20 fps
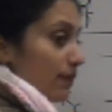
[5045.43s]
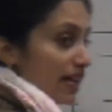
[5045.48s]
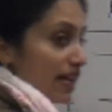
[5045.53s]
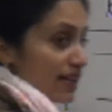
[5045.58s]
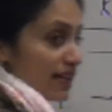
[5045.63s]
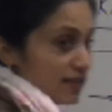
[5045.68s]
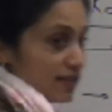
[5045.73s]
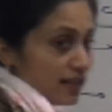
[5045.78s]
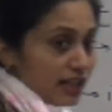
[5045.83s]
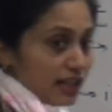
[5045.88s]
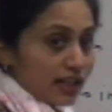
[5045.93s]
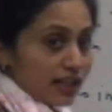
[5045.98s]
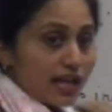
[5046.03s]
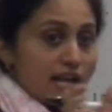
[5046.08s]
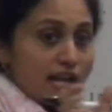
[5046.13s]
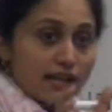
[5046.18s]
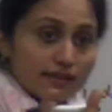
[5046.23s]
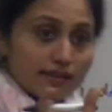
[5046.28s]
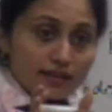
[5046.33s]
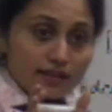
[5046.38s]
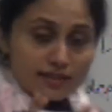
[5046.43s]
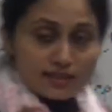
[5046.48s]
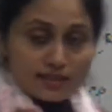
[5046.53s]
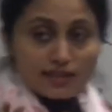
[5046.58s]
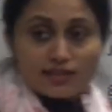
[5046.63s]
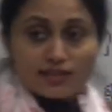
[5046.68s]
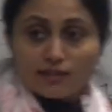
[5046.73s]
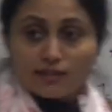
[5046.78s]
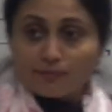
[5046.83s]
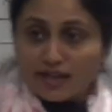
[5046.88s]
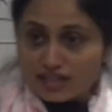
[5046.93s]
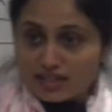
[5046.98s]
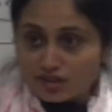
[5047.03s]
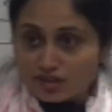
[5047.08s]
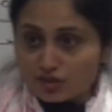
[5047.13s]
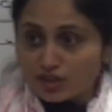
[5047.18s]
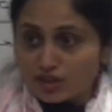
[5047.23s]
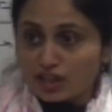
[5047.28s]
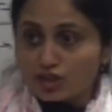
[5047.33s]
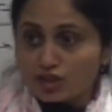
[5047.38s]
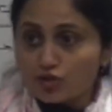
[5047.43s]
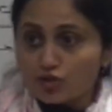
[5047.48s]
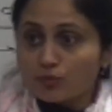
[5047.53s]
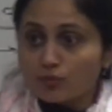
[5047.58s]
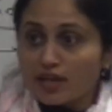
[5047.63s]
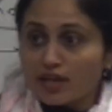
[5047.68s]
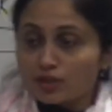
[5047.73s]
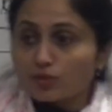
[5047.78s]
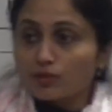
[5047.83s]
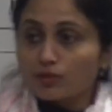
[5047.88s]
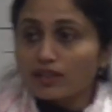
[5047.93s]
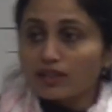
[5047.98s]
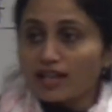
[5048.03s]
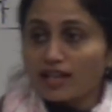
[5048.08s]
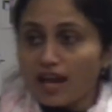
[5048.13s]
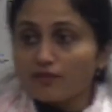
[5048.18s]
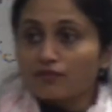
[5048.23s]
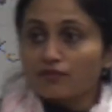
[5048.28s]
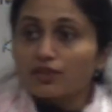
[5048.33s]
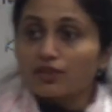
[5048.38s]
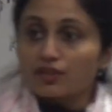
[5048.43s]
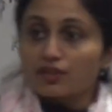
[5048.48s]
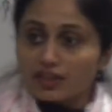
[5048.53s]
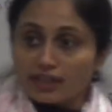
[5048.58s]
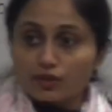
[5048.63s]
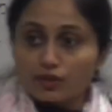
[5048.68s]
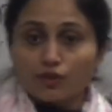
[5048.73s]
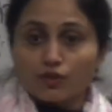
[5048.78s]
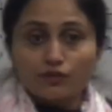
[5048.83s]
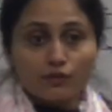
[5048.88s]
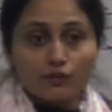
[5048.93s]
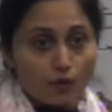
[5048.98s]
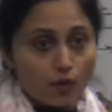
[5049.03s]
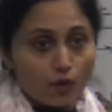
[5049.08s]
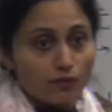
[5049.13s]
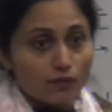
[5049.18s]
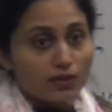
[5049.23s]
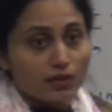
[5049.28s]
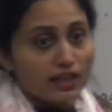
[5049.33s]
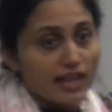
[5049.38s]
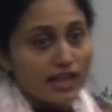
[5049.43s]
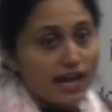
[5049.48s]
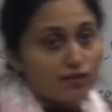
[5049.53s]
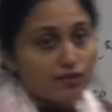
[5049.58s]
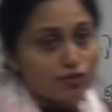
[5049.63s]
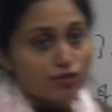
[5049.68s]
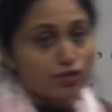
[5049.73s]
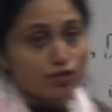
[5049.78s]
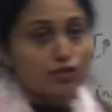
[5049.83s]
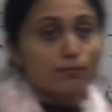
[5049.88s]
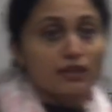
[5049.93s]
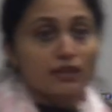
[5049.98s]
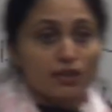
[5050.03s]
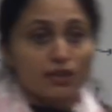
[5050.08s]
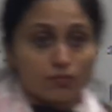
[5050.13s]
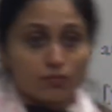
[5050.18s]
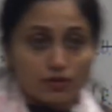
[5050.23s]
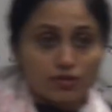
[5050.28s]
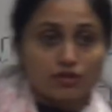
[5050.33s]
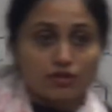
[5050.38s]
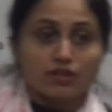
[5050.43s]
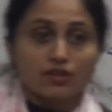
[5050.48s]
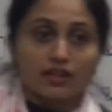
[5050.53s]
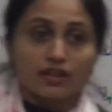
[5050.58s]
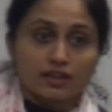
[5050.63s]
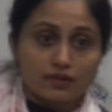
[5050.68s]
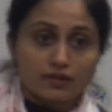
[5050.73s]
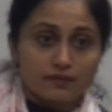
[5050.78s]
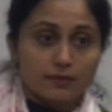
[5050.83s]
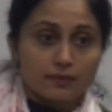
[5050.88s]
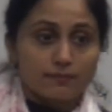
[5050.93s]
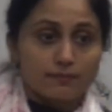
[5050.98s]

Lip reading: 3. This is the best range where you can have the rate of the forward reaction to be equal to the rate of the